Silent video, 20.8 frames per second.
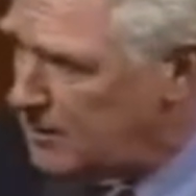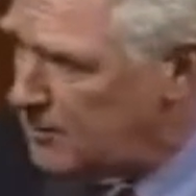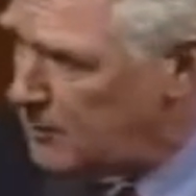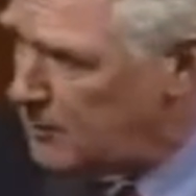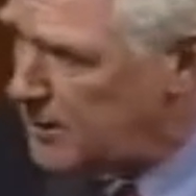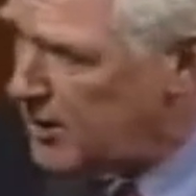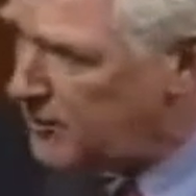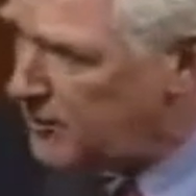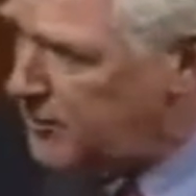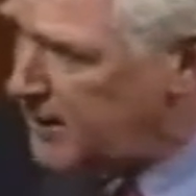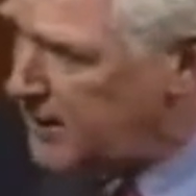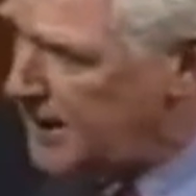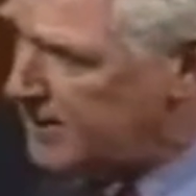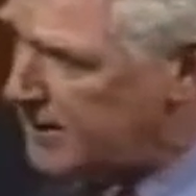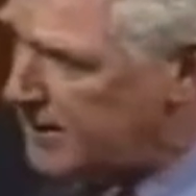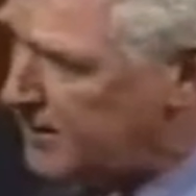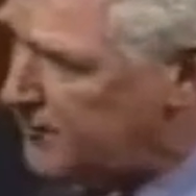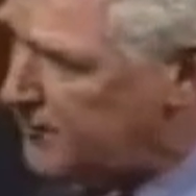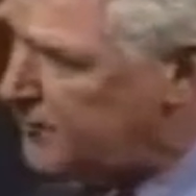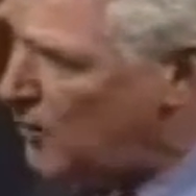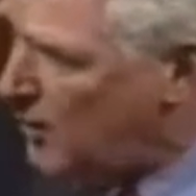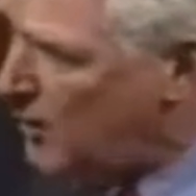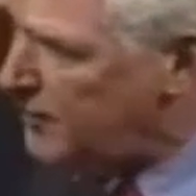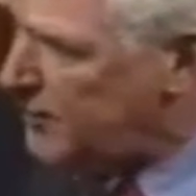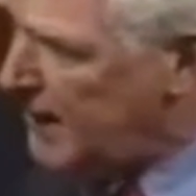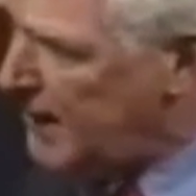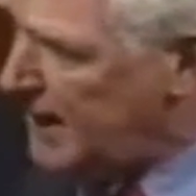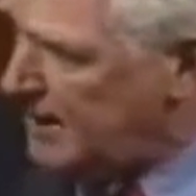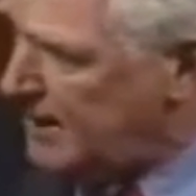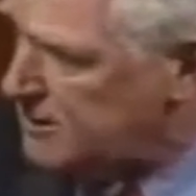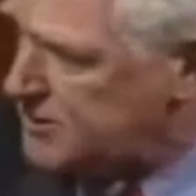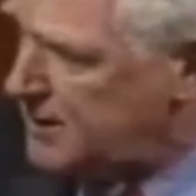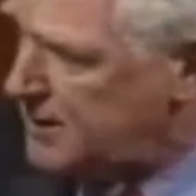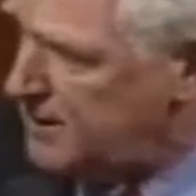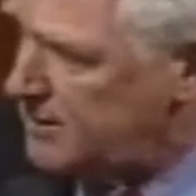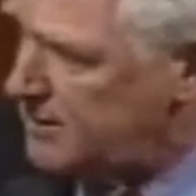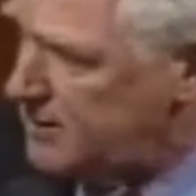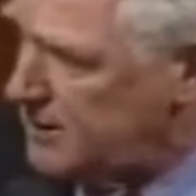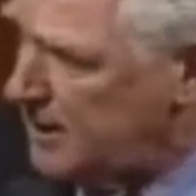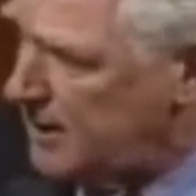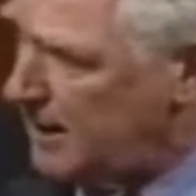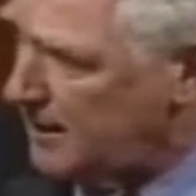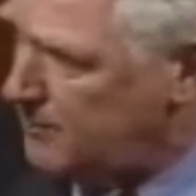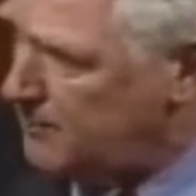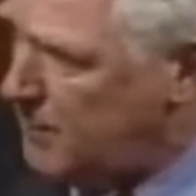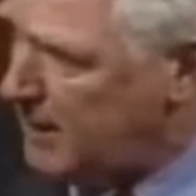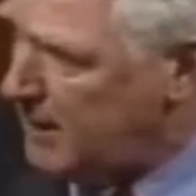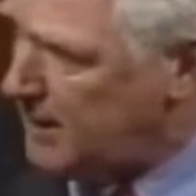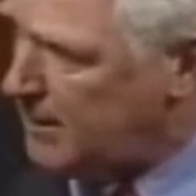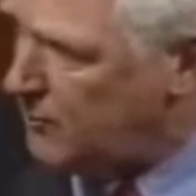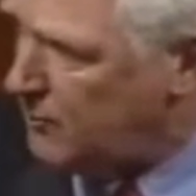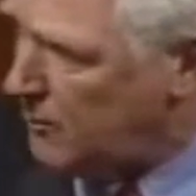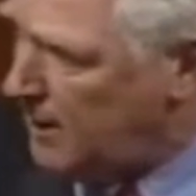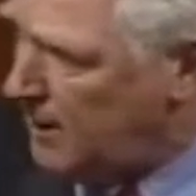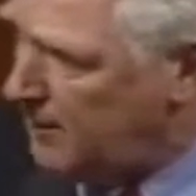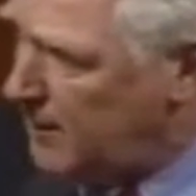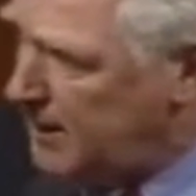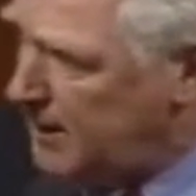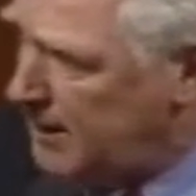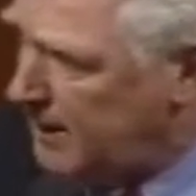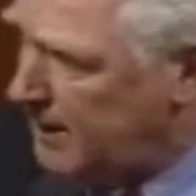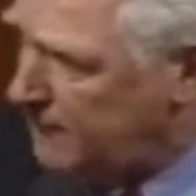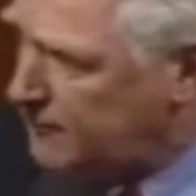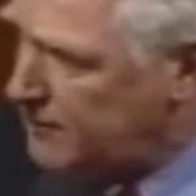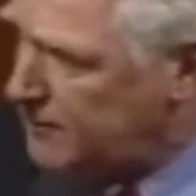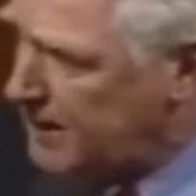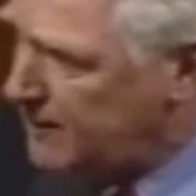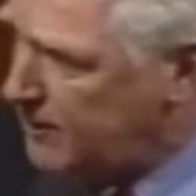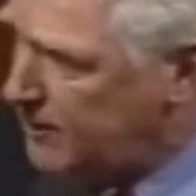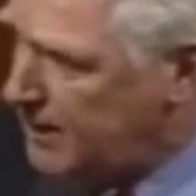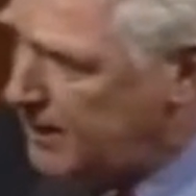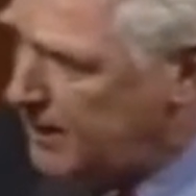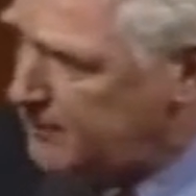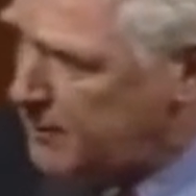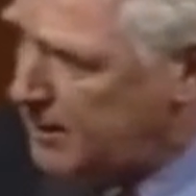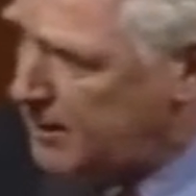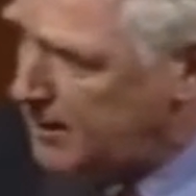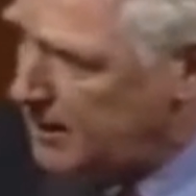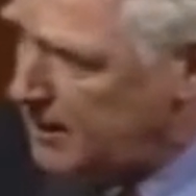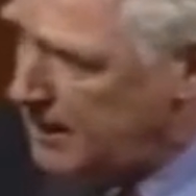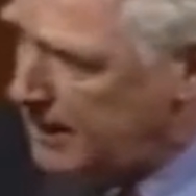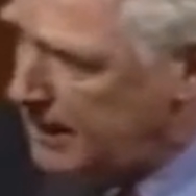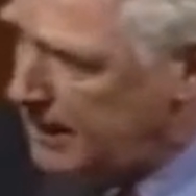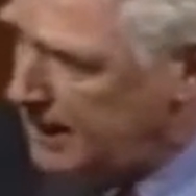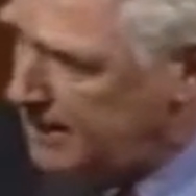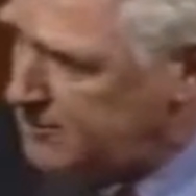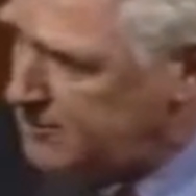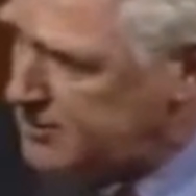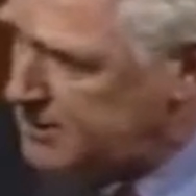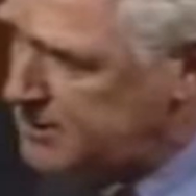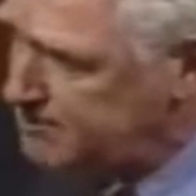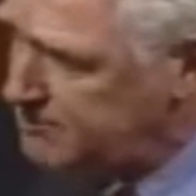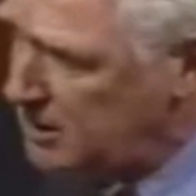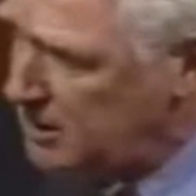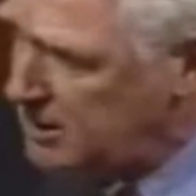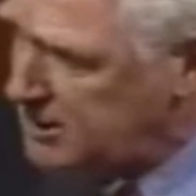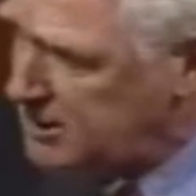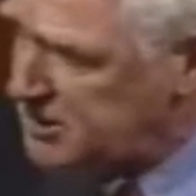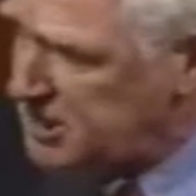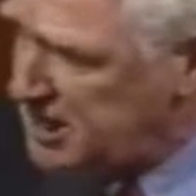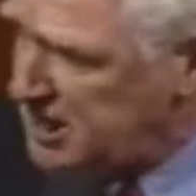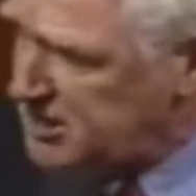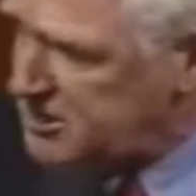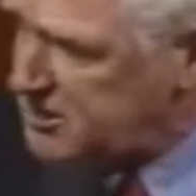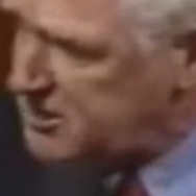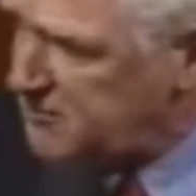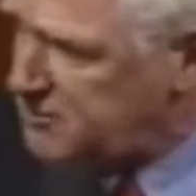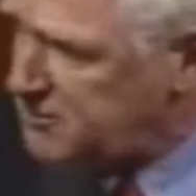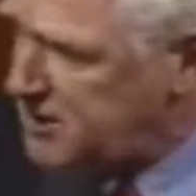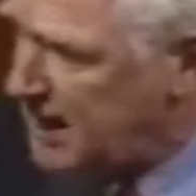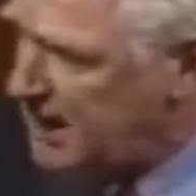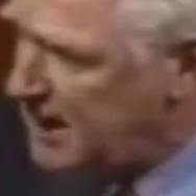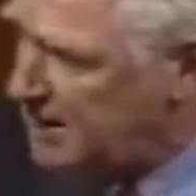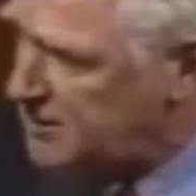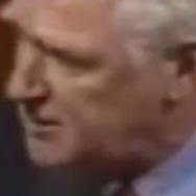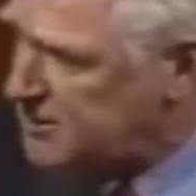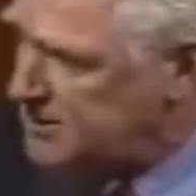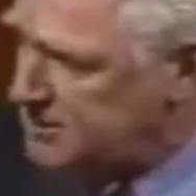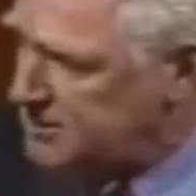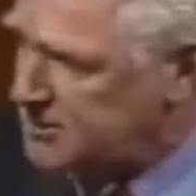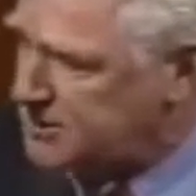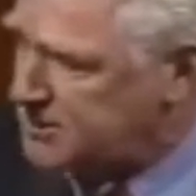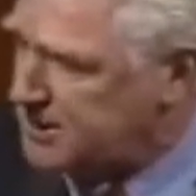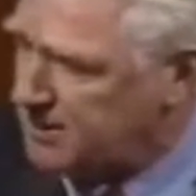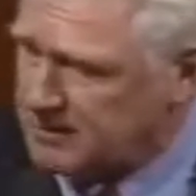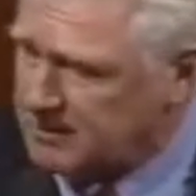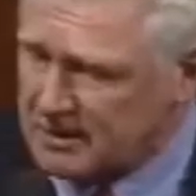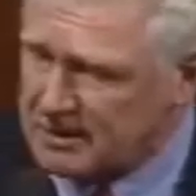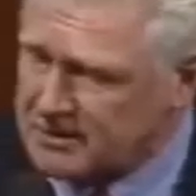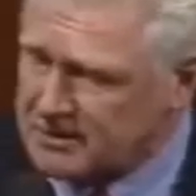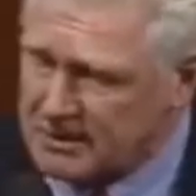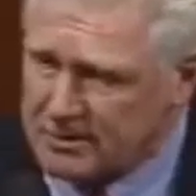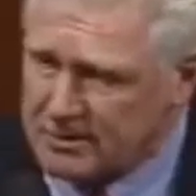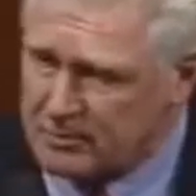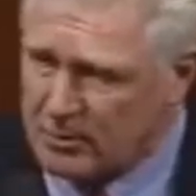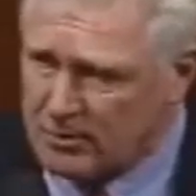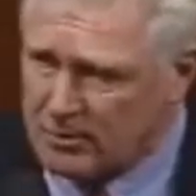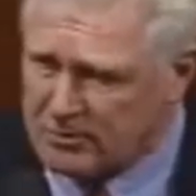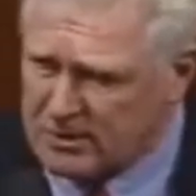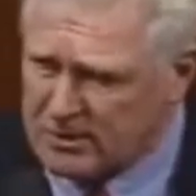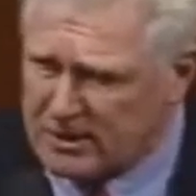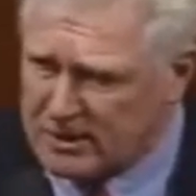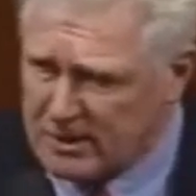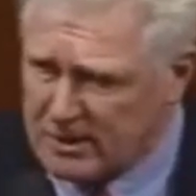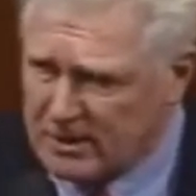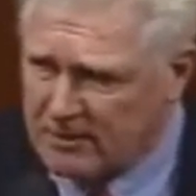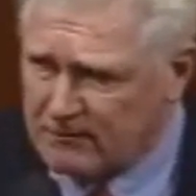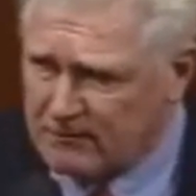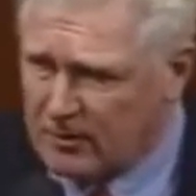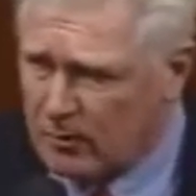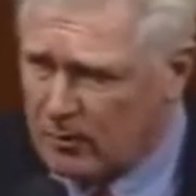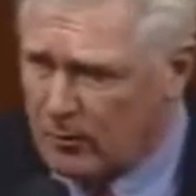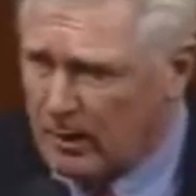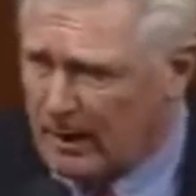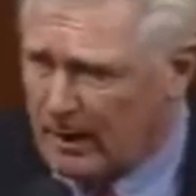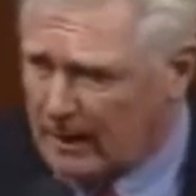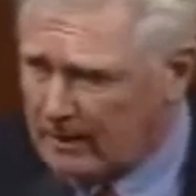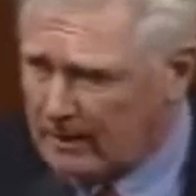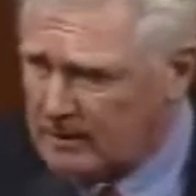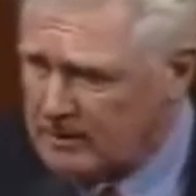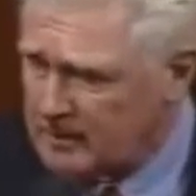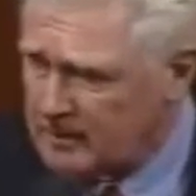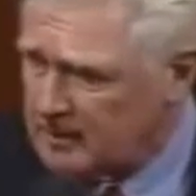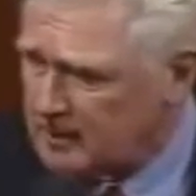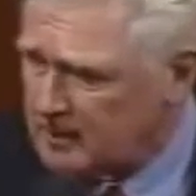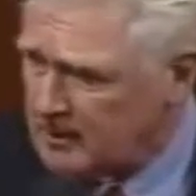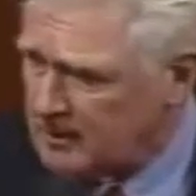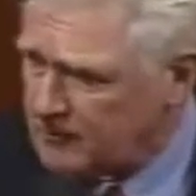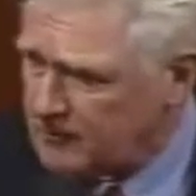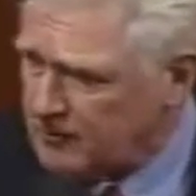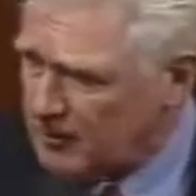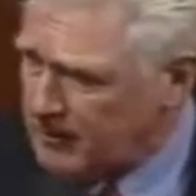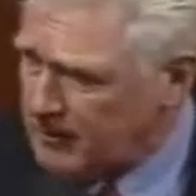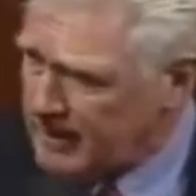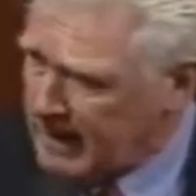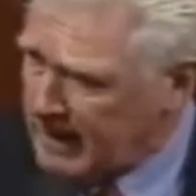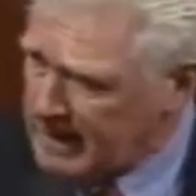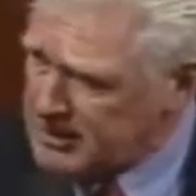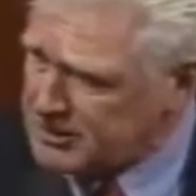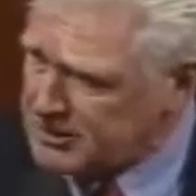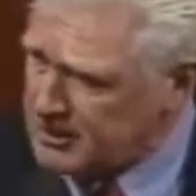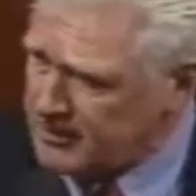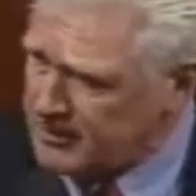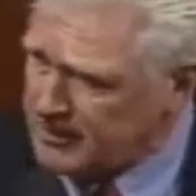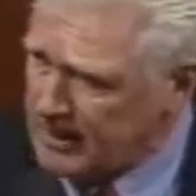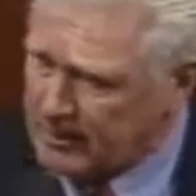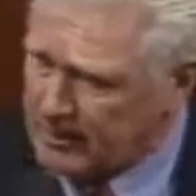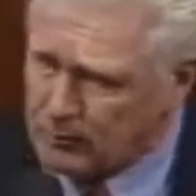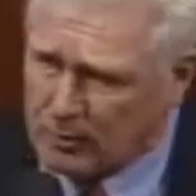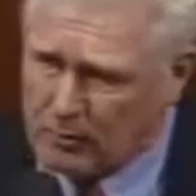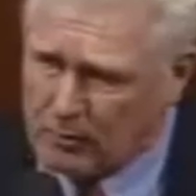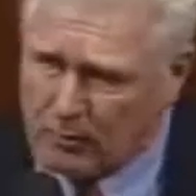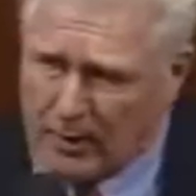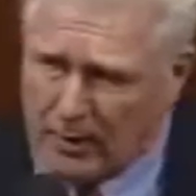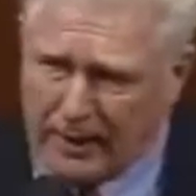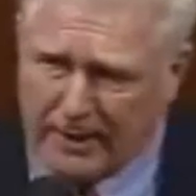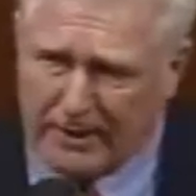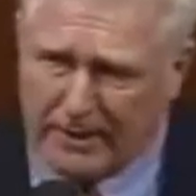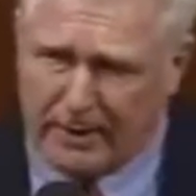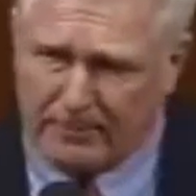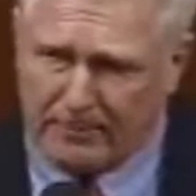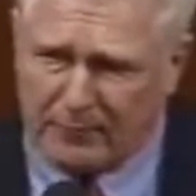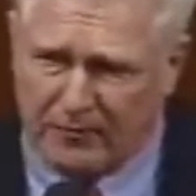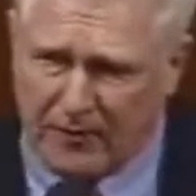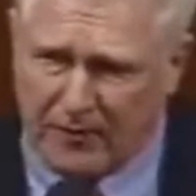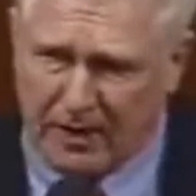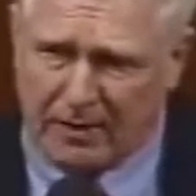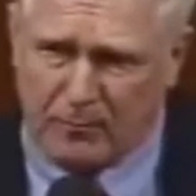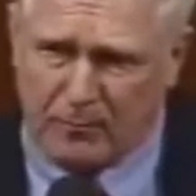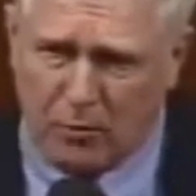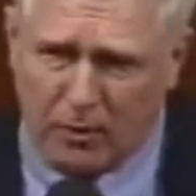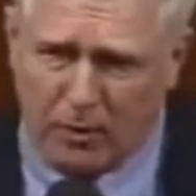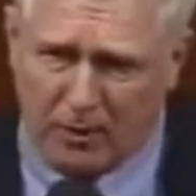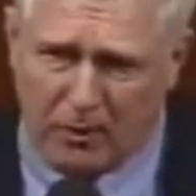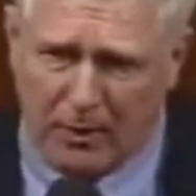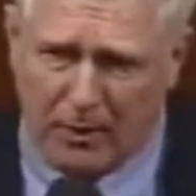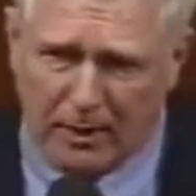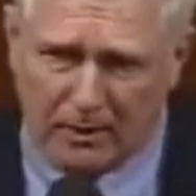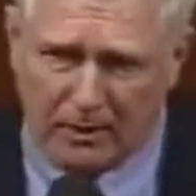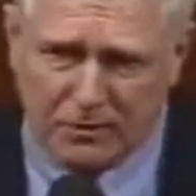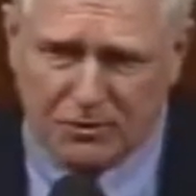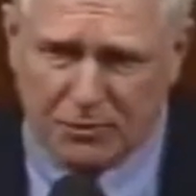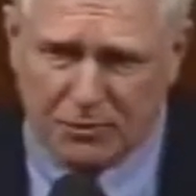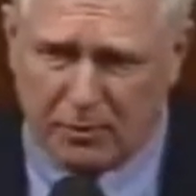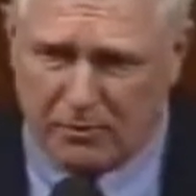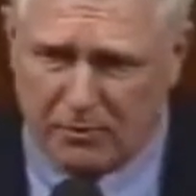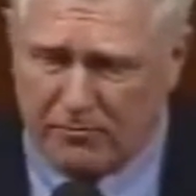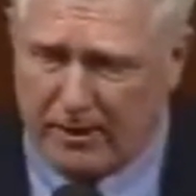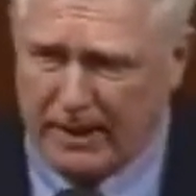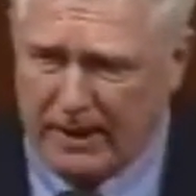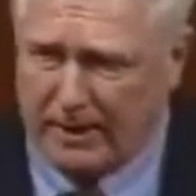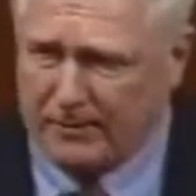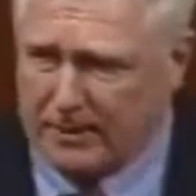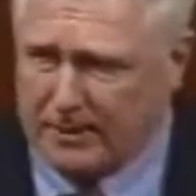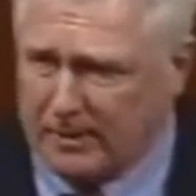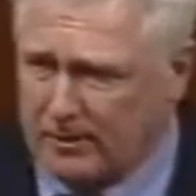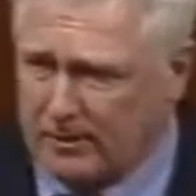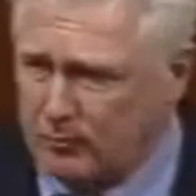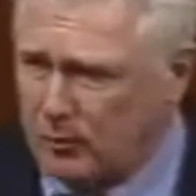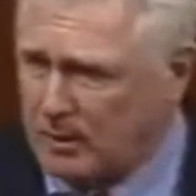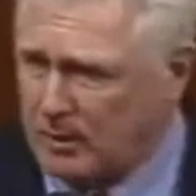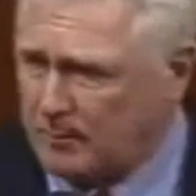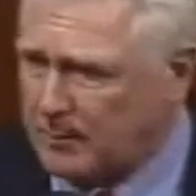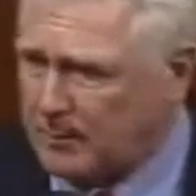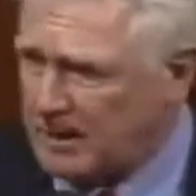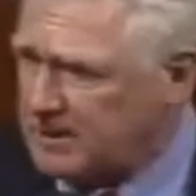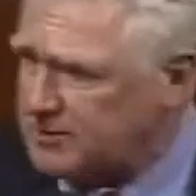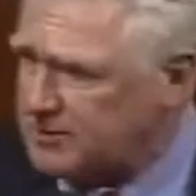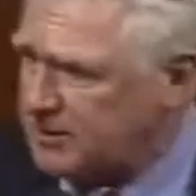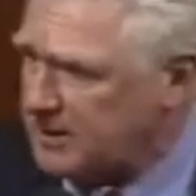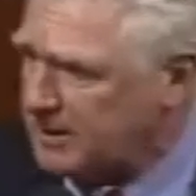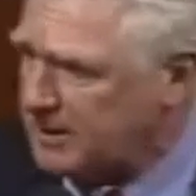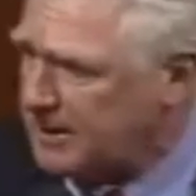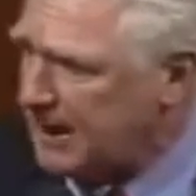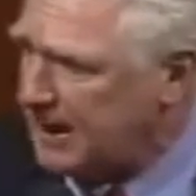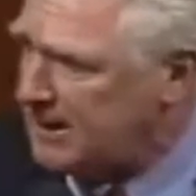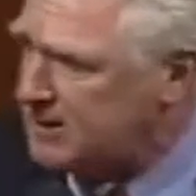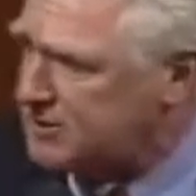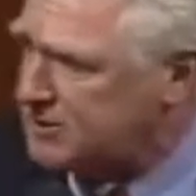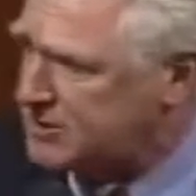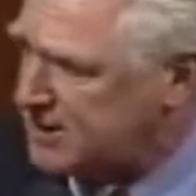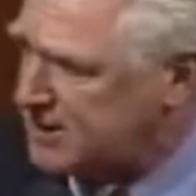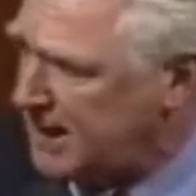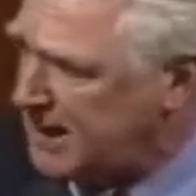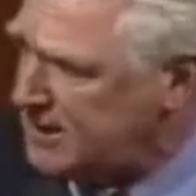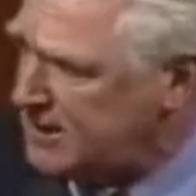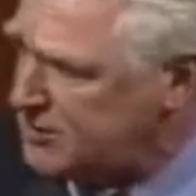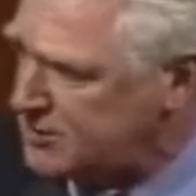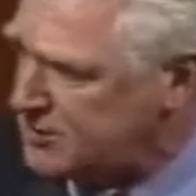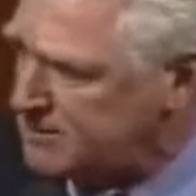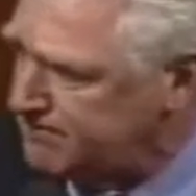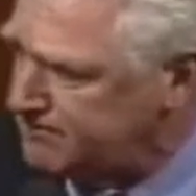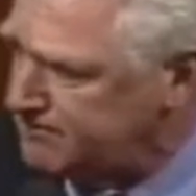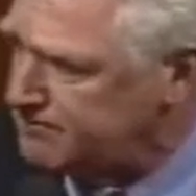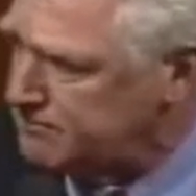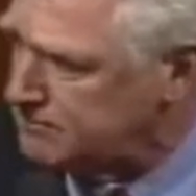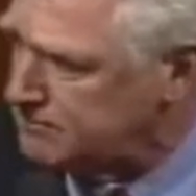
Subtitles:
When you think that 4,000 young men and women have given up their lives, tens of thousands seriously wounded, for what? For a nation that will wind up far more loyal to Iran than it will be to the United States?